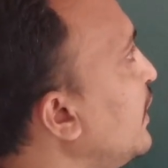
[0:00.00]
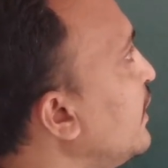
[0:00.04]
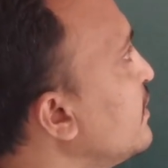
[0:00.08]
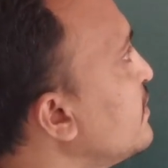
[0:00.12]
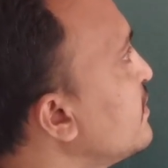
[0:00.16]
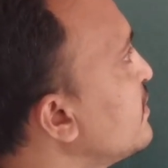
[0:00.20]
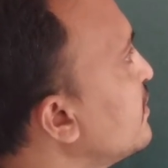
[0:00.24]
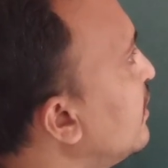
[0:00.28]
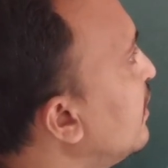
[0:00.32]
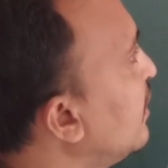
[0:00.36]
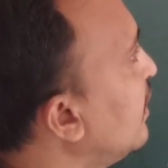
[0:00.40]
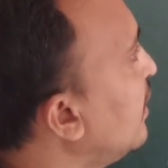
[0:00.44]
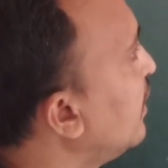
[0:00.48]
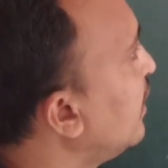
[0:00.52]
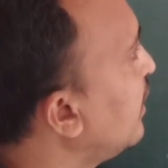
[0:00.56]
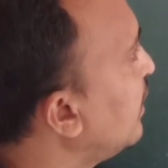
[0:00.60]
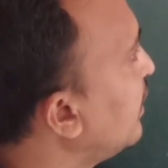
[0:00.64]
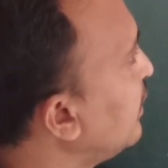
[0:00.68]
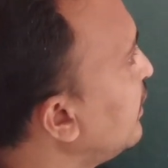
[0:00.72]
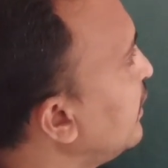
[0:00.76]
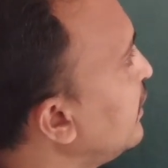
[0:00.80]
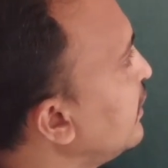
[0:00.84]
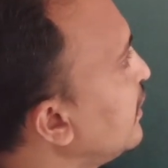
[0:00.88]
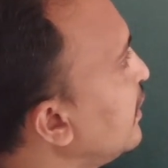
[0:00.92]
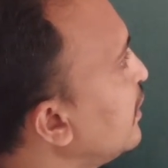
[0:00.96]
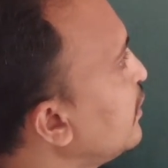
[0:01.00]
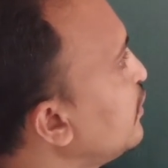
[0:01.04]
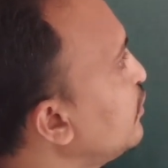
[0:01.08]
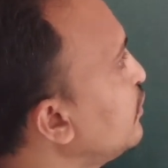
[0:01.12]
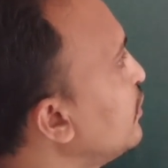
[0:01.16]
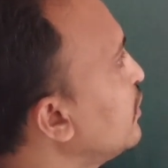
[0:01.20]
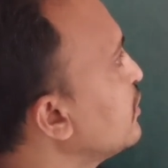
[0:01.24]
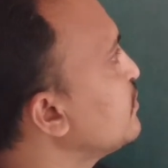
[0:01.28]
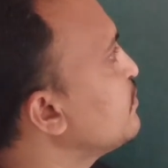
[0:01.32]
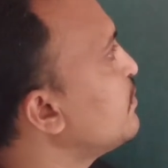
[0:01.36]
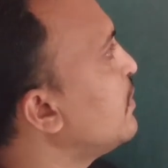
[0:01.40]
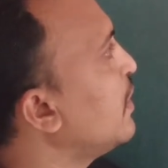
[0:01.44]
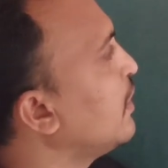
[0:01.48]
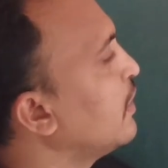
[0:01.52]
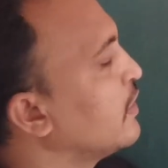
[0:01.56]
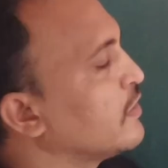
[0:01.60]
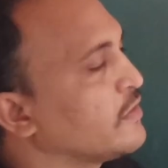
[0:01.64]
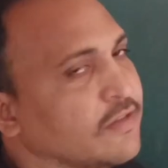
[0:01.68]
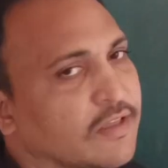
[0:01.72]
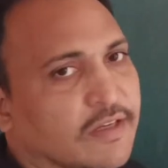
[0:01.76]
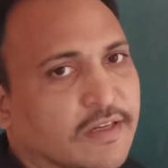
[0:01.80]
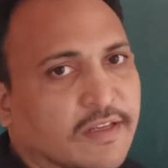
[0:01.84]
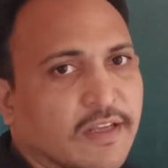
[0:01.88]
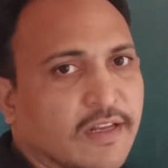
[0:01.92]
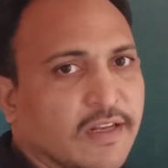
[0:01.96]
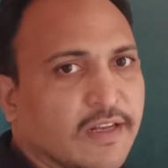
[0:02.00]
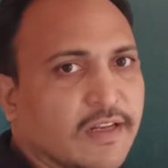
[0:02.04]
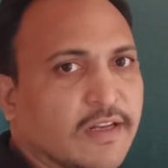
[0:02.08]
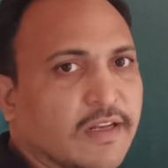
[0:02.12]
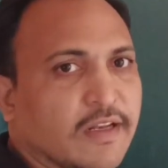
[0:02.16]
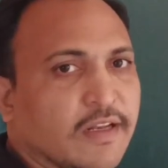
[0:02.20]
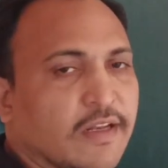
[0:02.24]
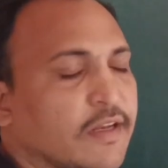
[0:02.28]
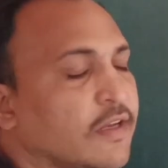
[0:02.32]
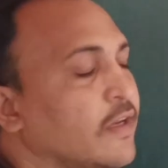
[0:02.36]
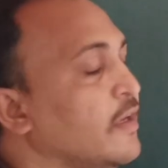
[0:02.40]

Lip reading: is nearer to the smaller circle.